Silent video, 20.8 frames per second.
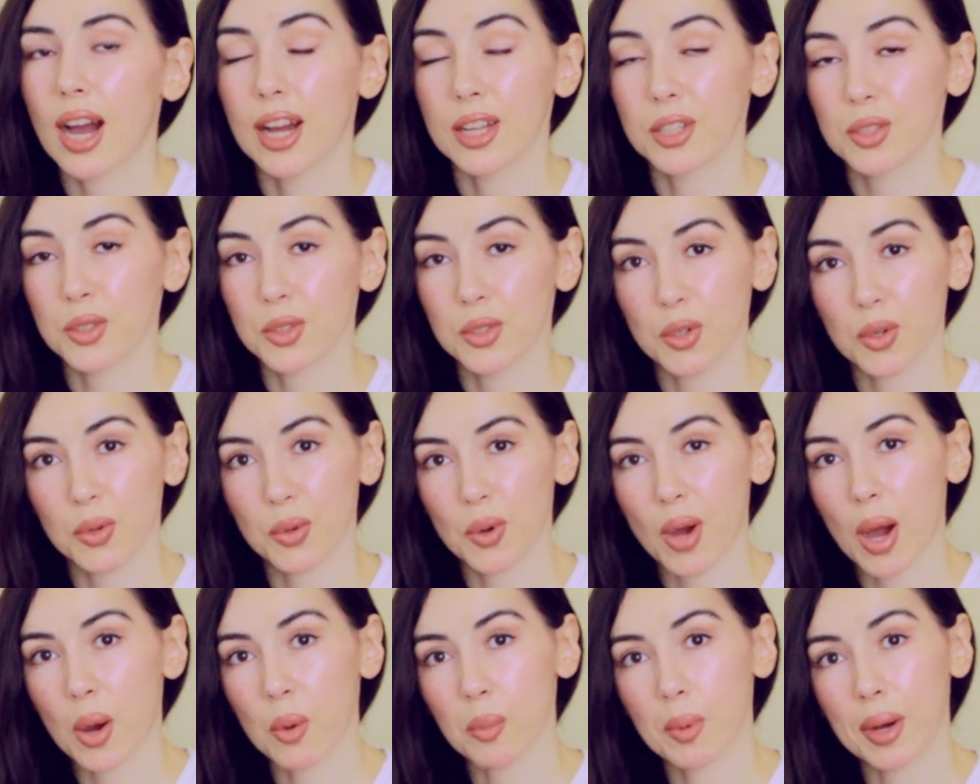I don't
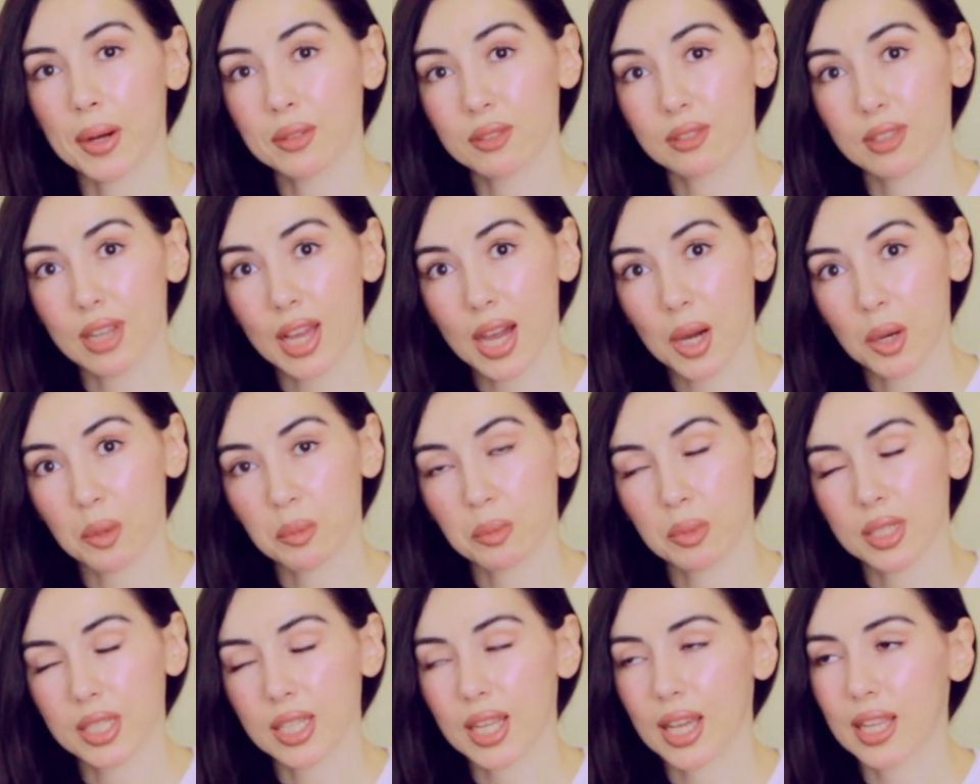know how about now,
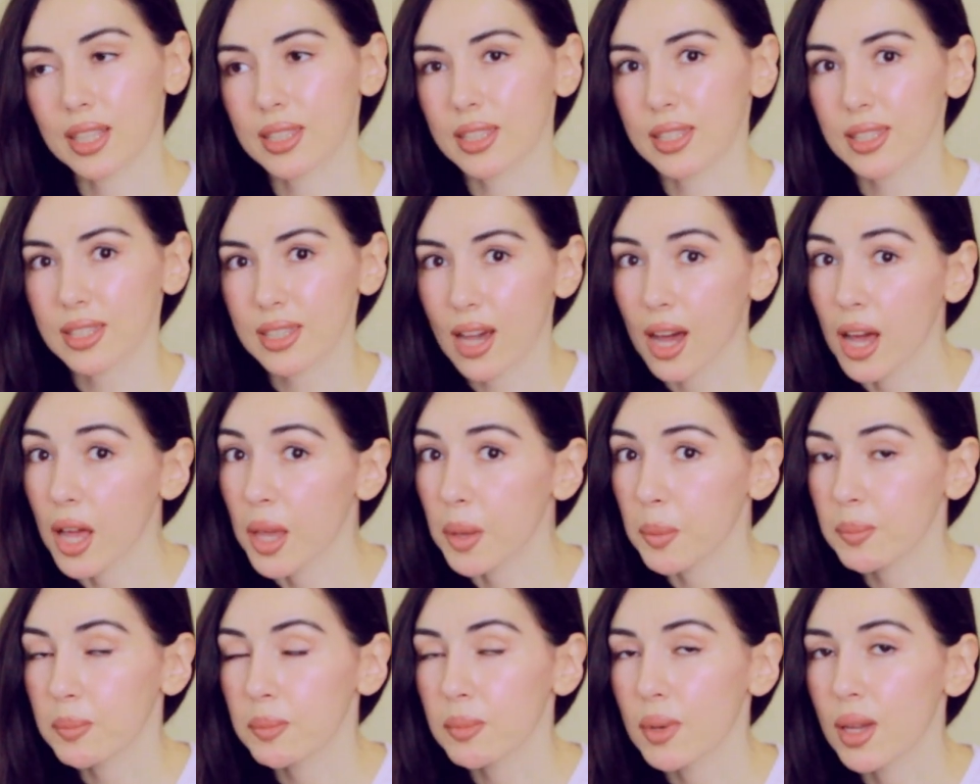but at the
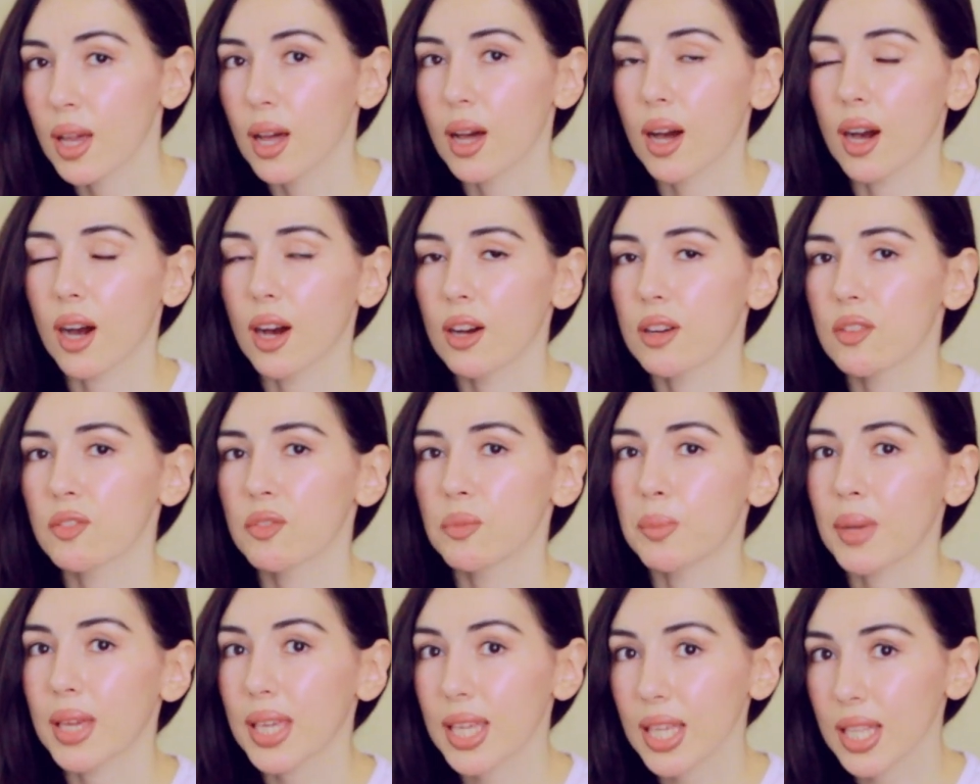time of
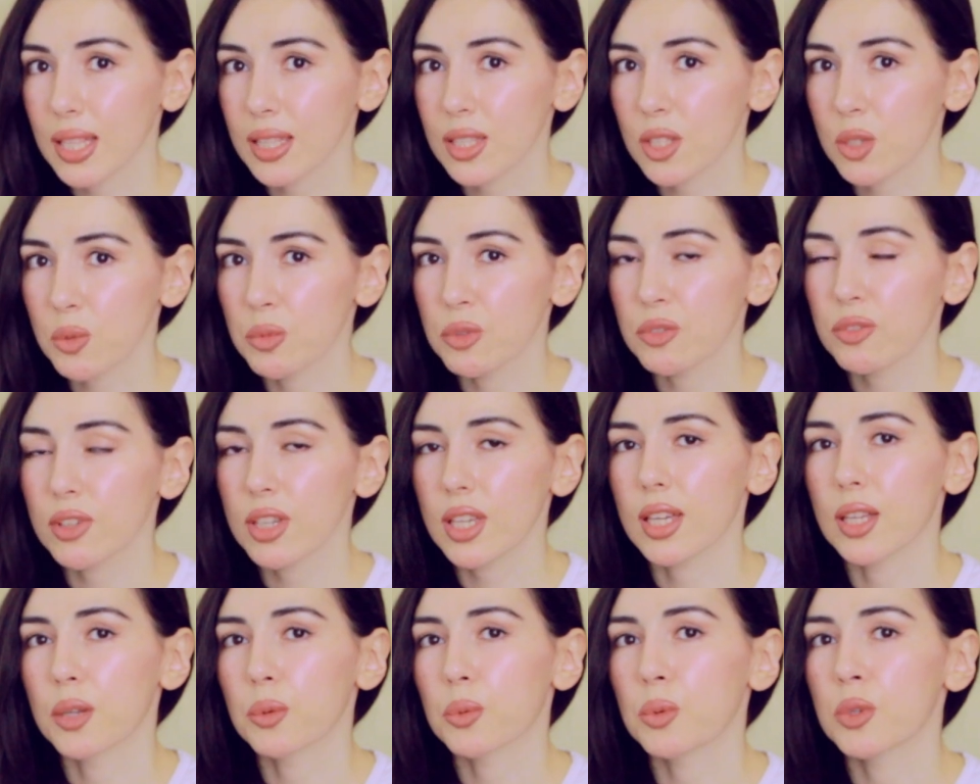making this
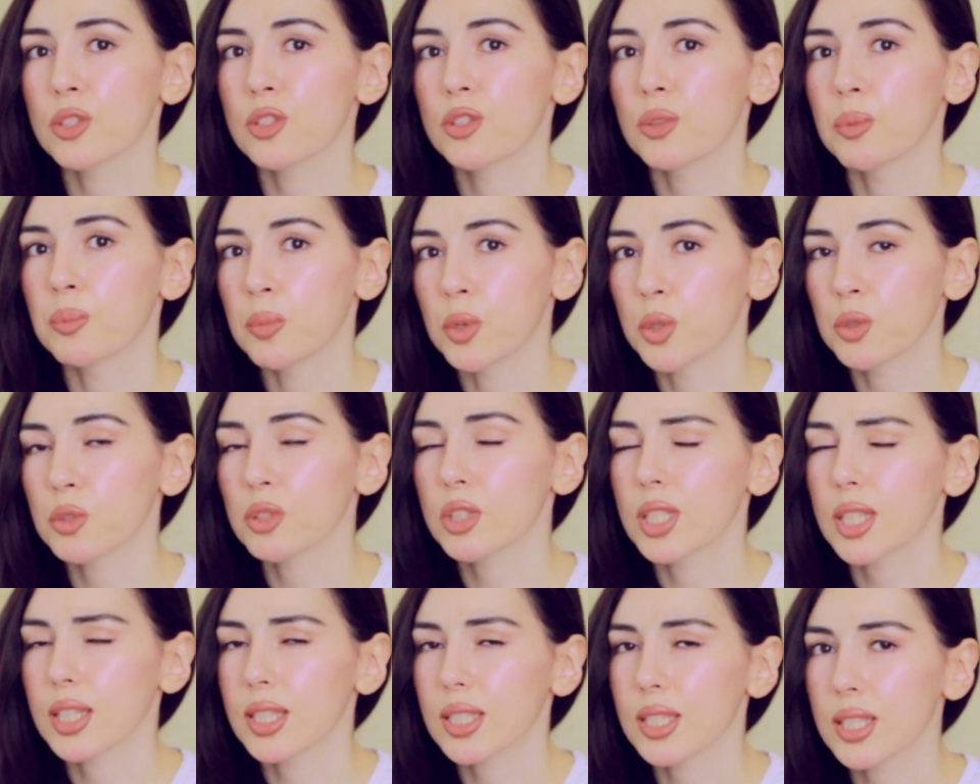movie, it was the
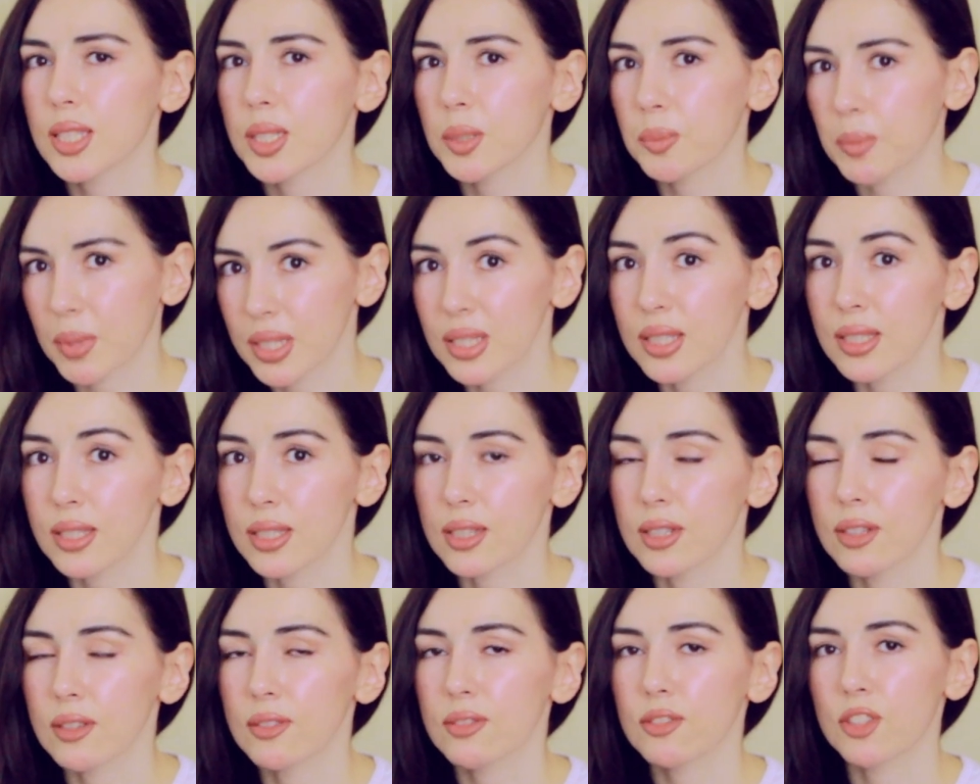most
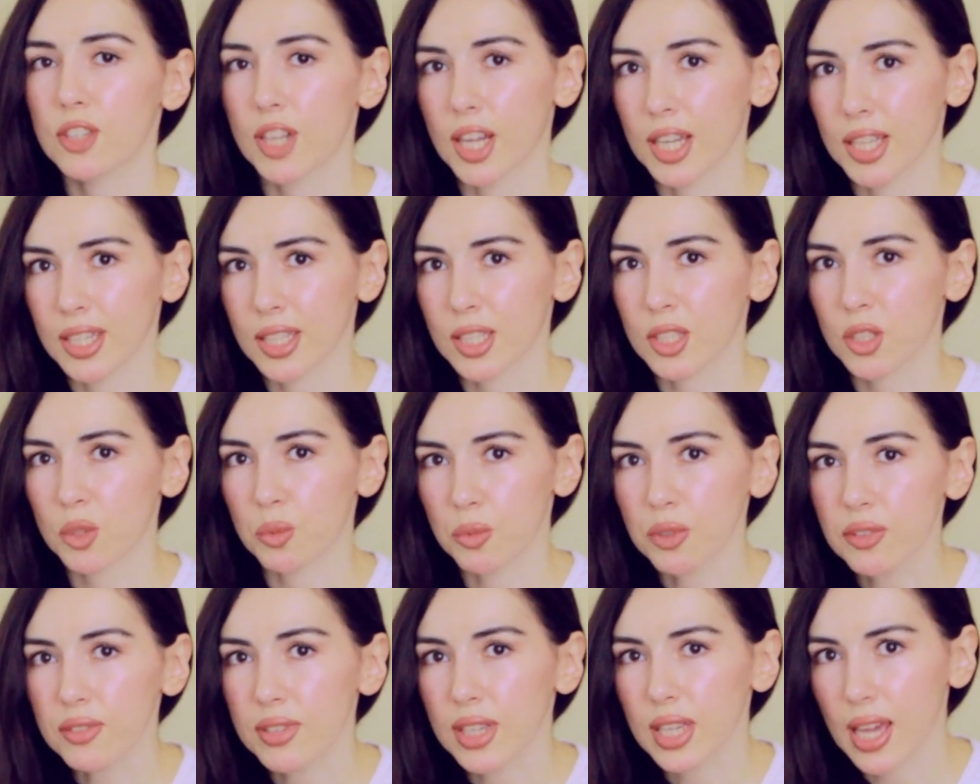expensive Chinese
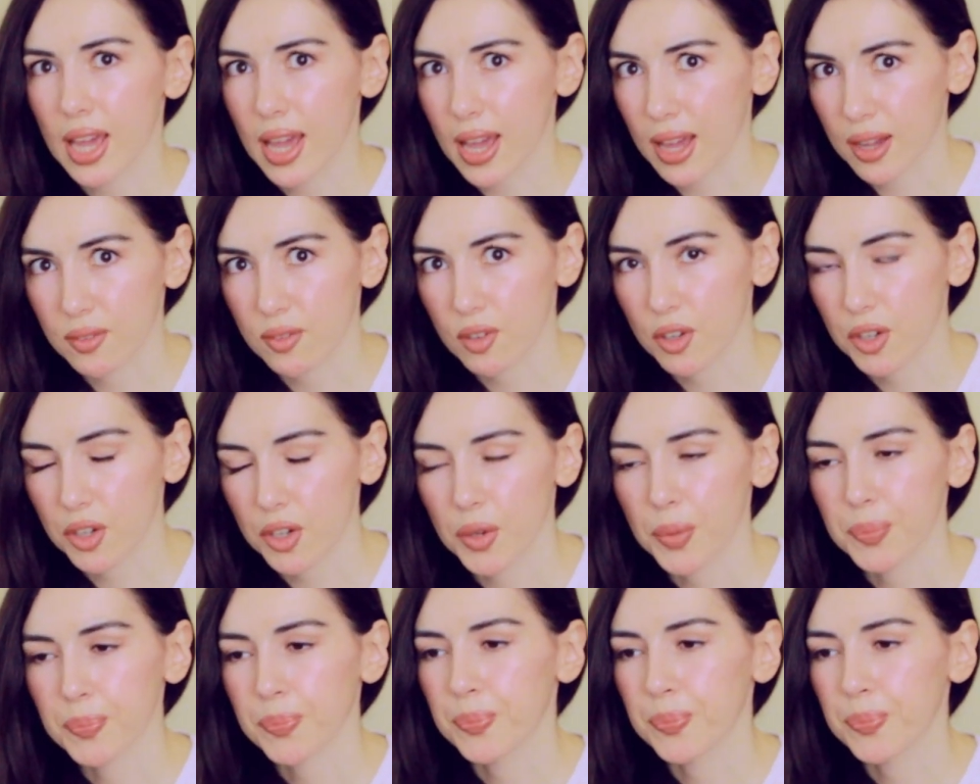movie ever.